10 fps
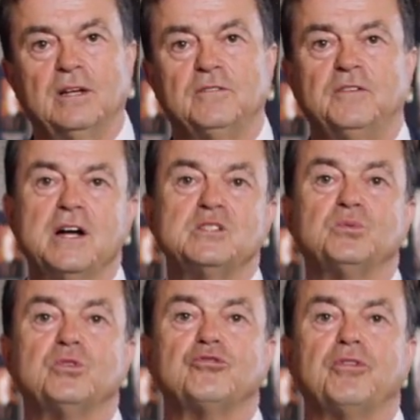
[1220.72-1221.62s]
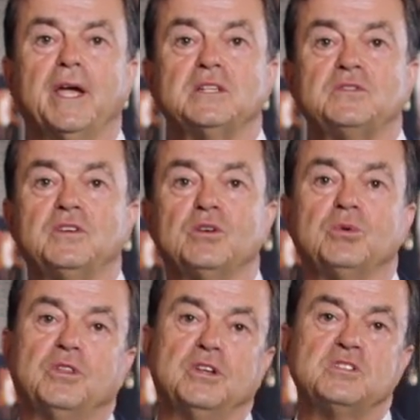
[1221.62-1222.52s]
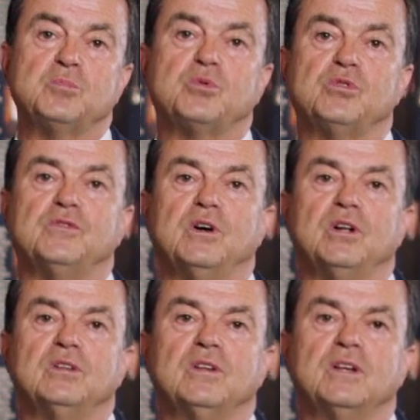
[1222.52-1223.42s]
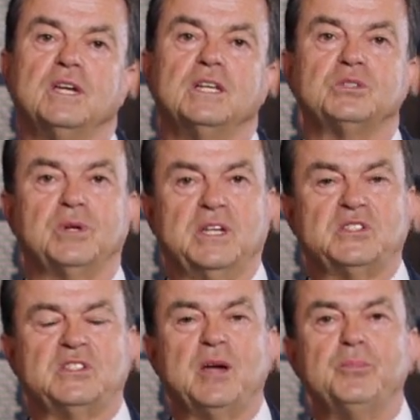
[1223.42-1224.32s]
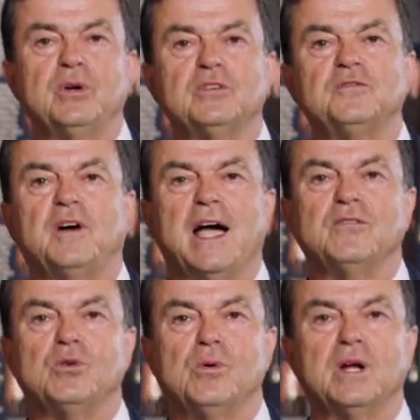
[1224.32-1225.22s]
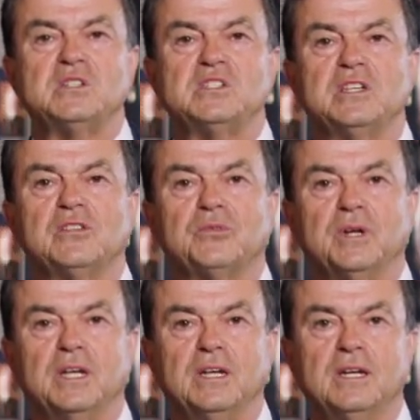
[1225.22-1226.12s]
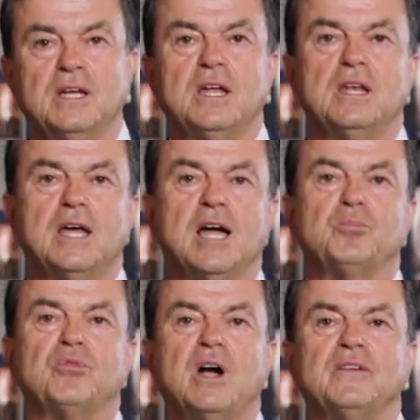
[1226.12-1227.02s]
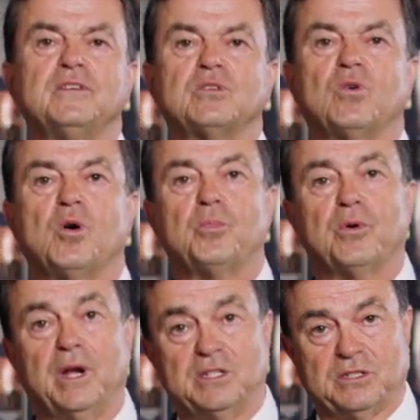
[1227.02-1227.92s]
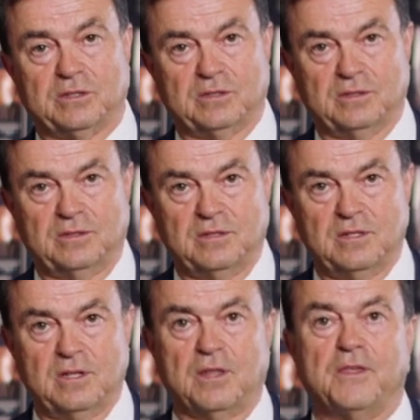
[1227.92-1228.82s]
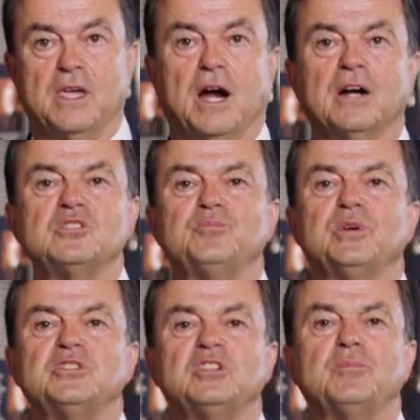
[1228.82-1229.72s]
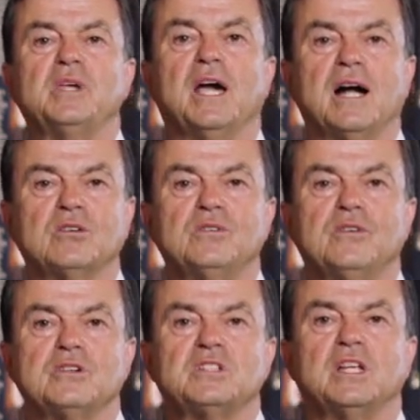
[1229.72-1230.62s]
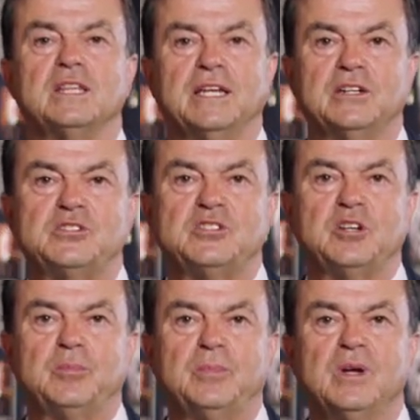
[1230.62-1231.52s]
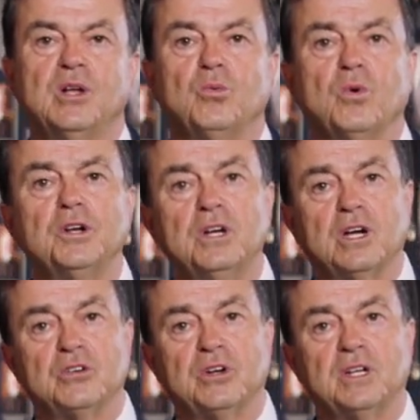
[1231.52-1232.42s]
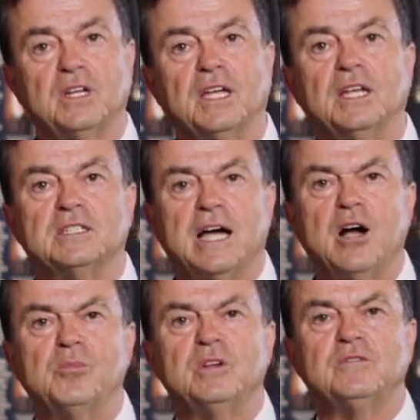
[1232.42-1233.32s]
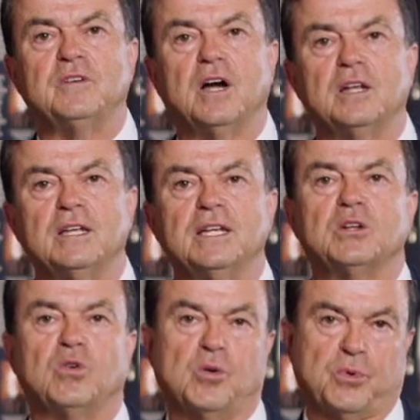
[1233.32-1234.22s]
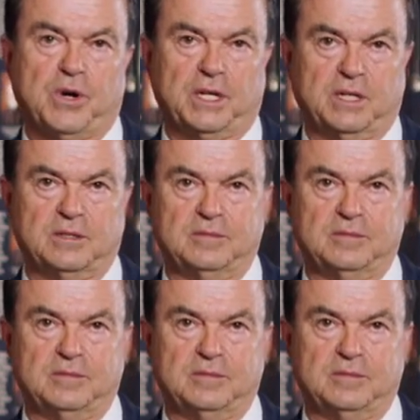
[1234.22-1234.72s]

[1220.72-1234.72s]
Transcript: funds were transferred with his approval into a separate five oh one c three nonprofit corporation, the Archbishop Iakovos Leadership one hundred Endowment Fund Incorporated.